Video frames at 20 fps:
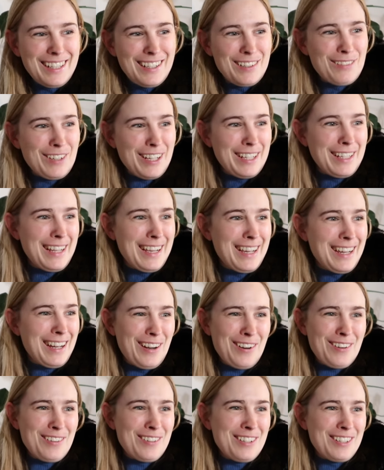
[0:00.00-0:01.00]
right
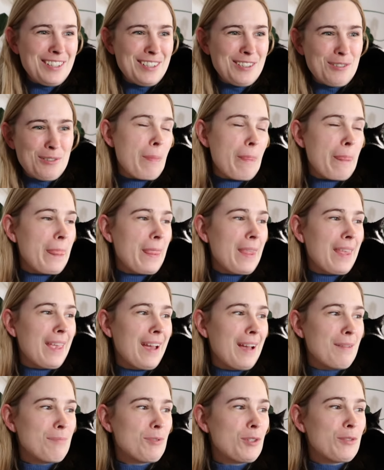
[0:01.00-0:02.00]
now
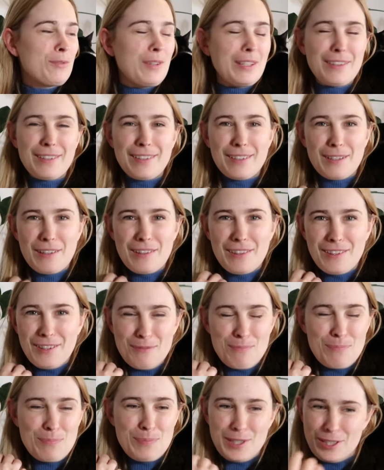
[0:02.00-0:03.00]
I'm sort of at the, the
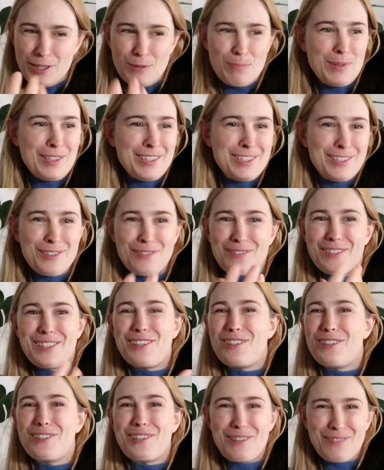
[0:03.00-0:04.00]
precipice of it
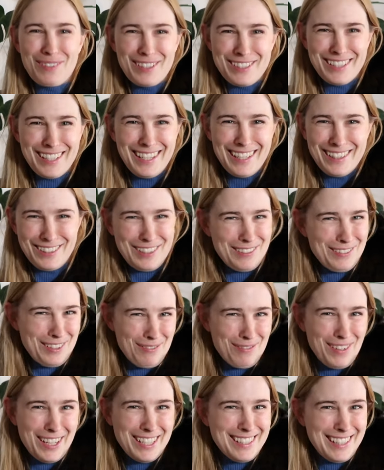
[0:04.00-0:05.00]
all coming together, if
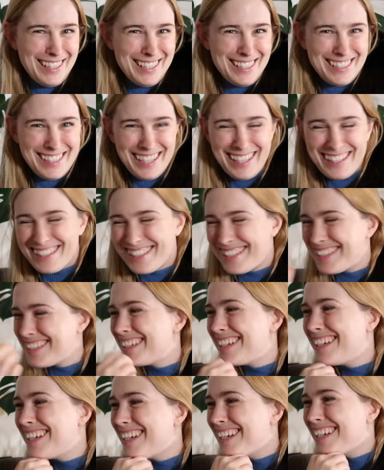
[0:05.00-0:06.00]
that makes any sense.
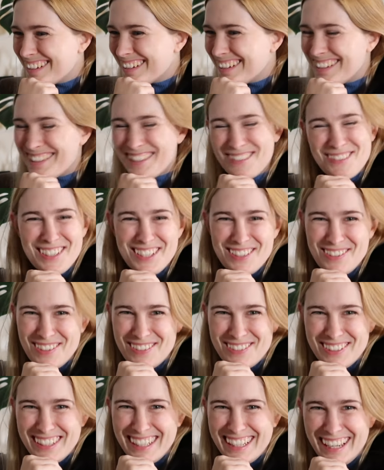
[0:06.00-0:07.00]
And I'm actually
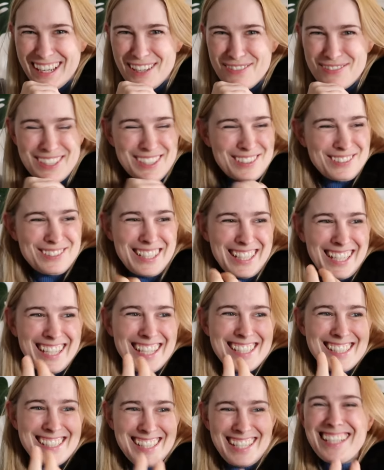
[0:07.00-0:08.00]
really happy and really
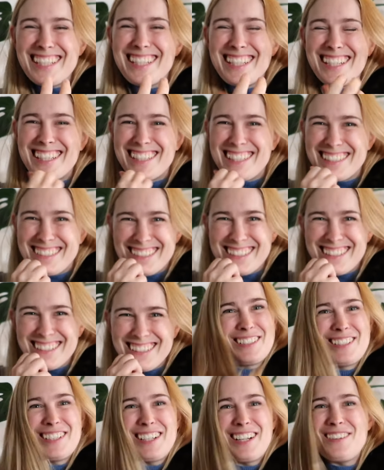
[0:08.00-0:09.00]
excited.
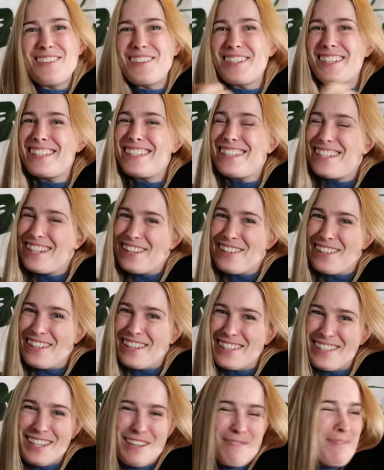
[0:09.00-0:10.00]
I wanted to share that
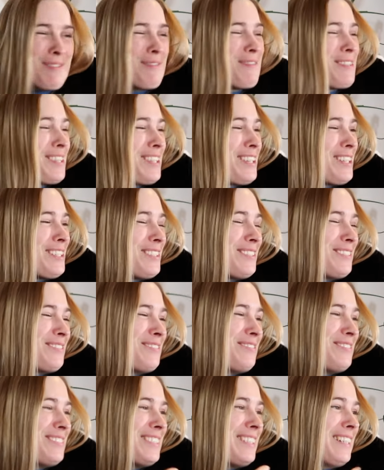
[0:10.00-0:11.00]
excitement with you.
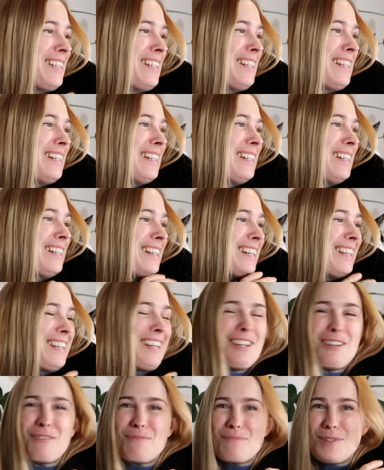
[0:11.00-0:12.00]
I
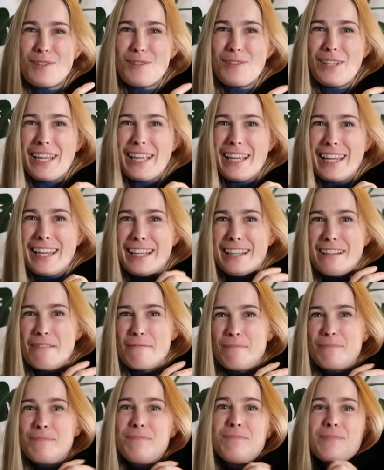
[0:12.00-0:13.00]
hope you like it
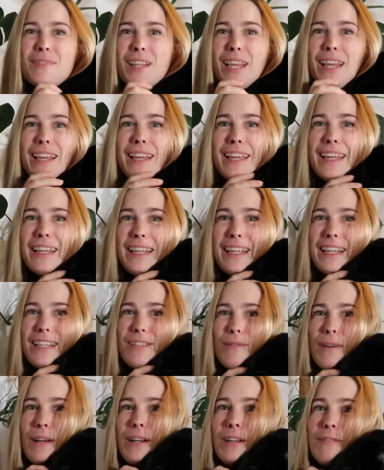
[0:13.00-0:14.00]
and Kitty as
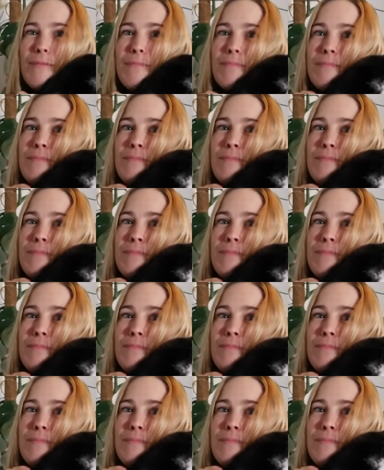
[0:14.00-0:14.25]
well.